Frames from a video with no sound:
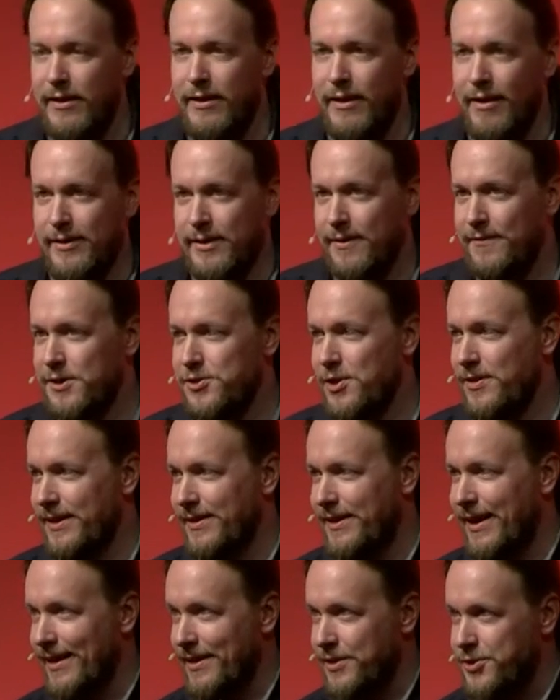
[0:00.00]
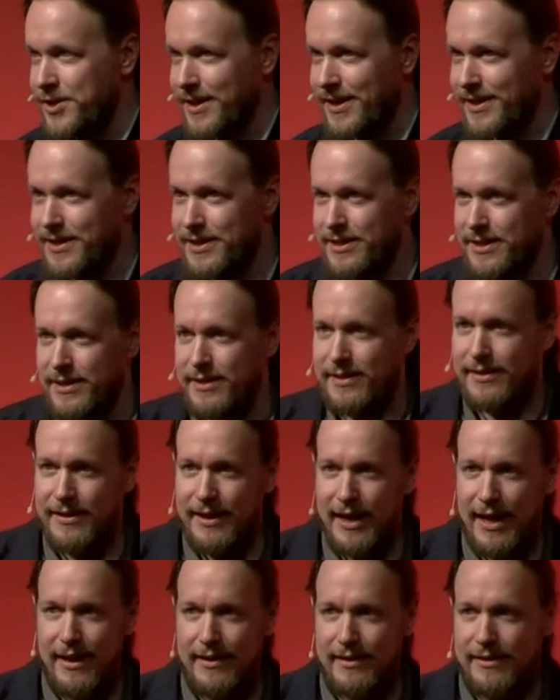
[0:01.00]
artificial intelligence
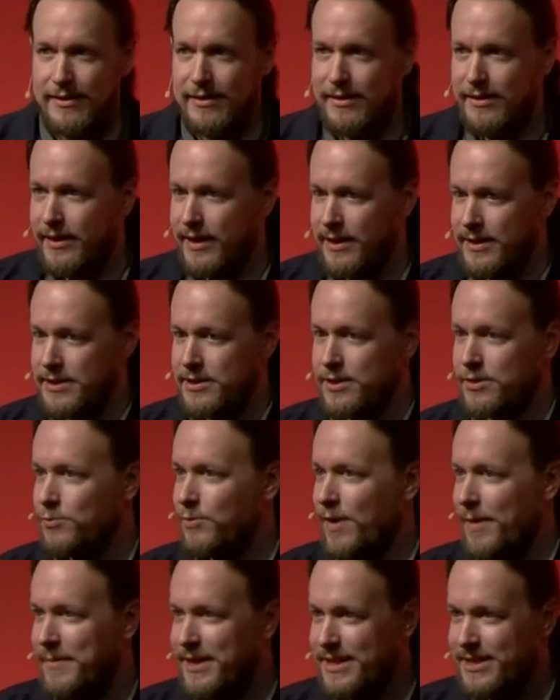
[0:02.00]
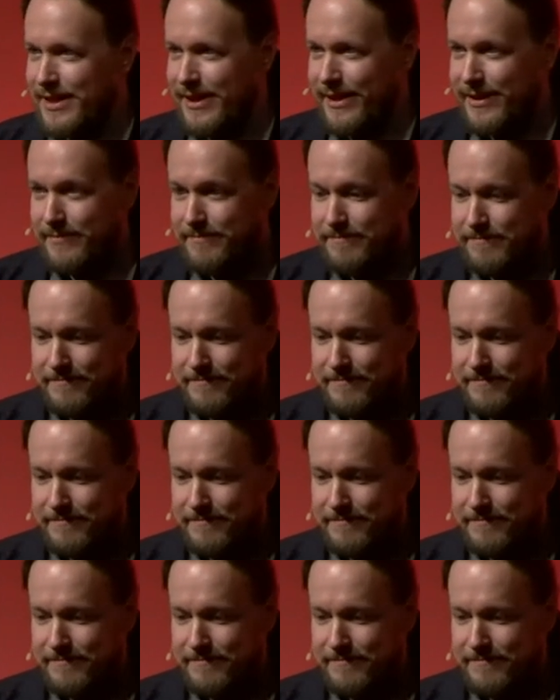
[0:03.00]
that does web design.